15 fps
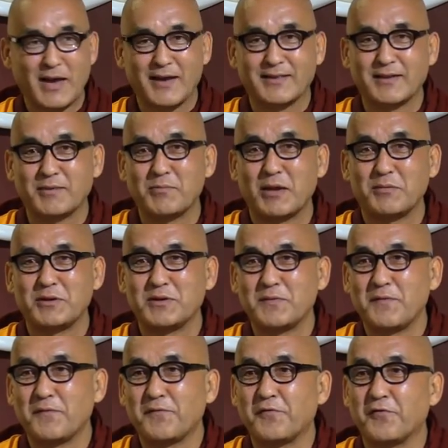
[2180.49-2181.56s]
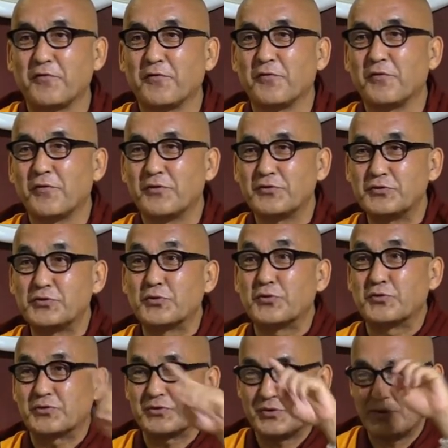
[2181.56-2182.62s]
I think maybe four
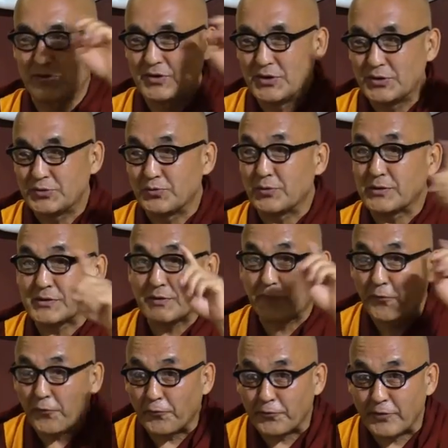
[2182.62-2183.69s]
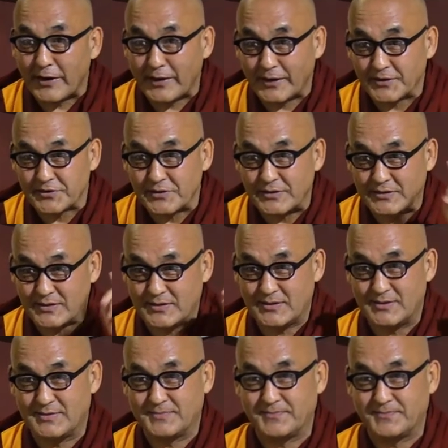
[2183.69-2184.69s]
doors towards the four directions.